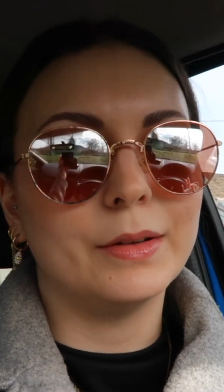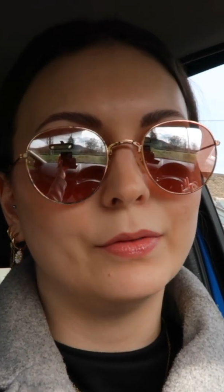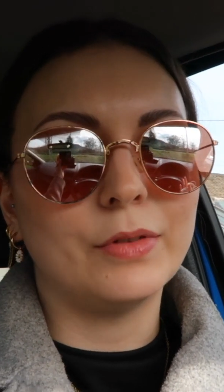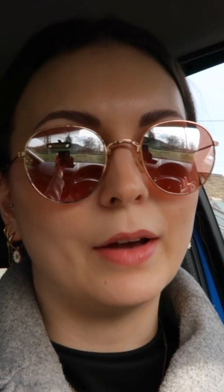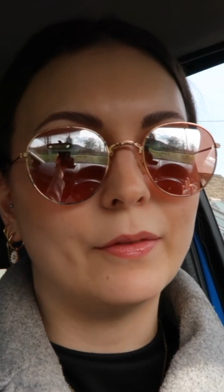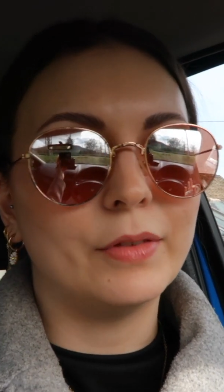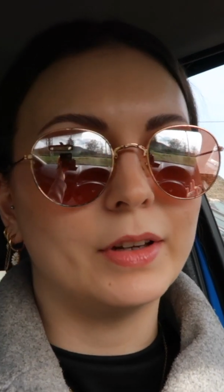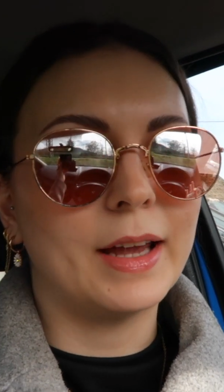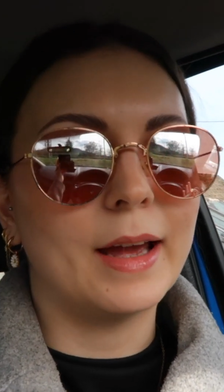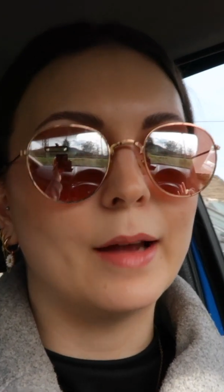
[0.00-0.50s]
If you
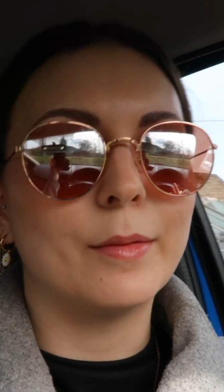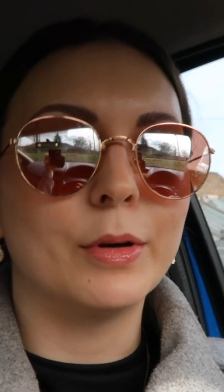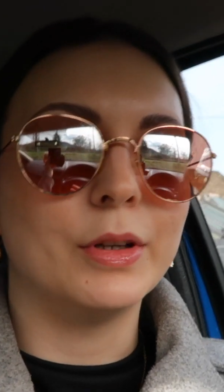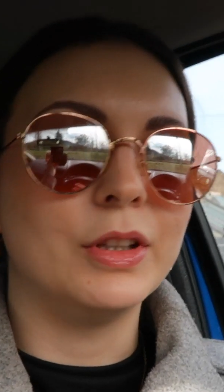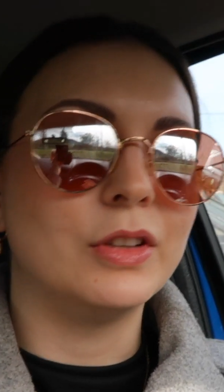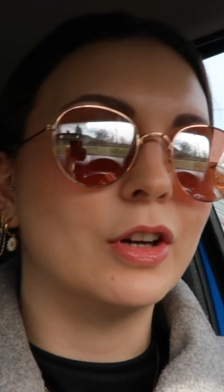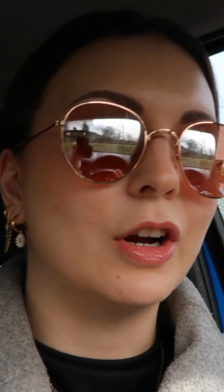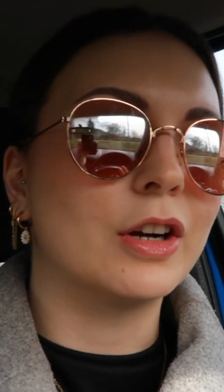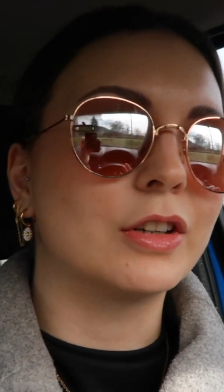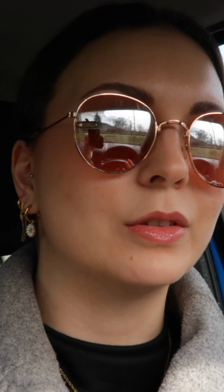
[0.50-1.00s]
have a camera and
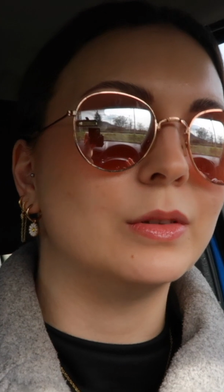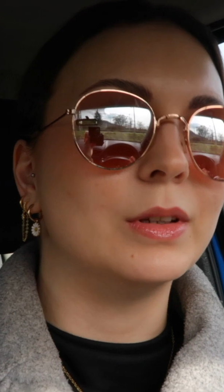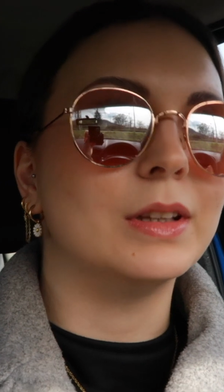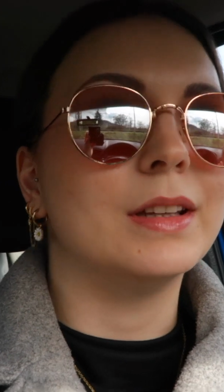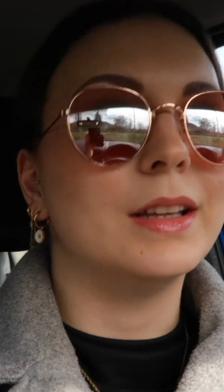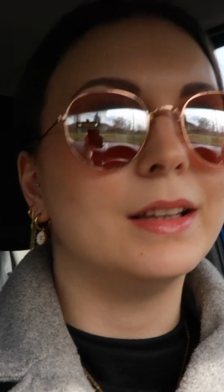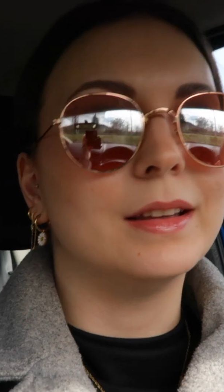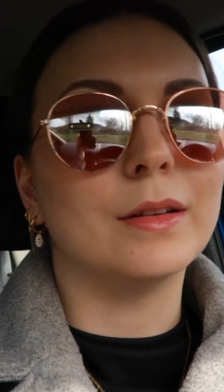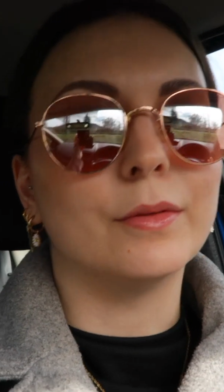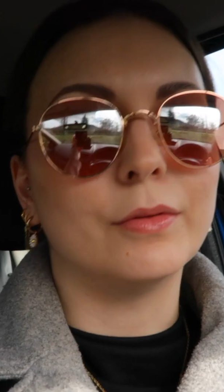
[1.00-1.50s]
you talk to
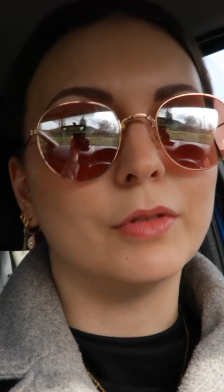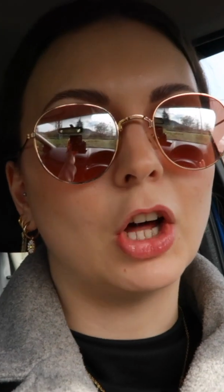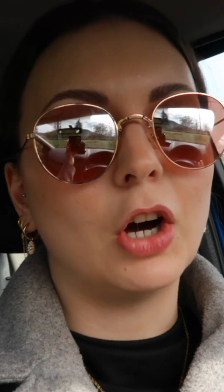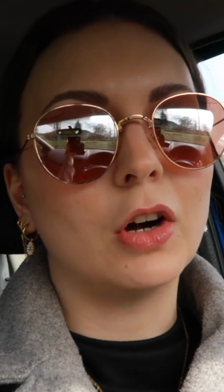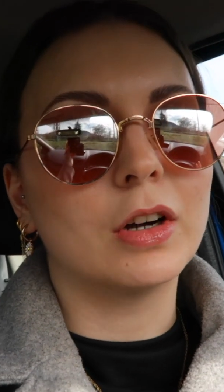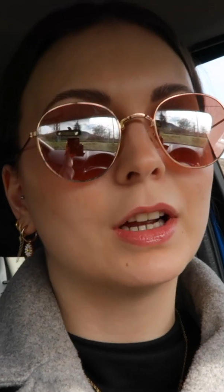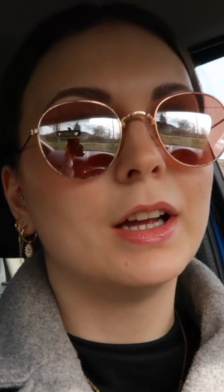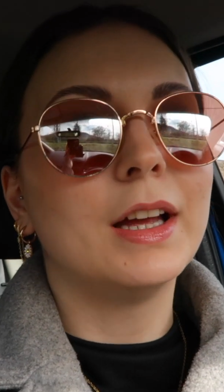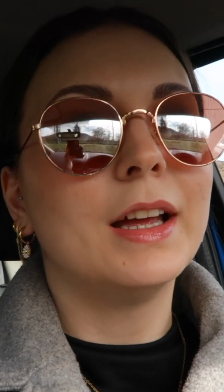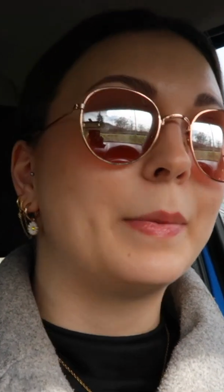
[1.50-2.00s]
it, it's a
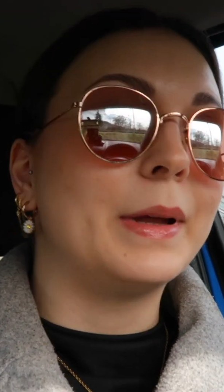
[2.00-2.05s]
vlog.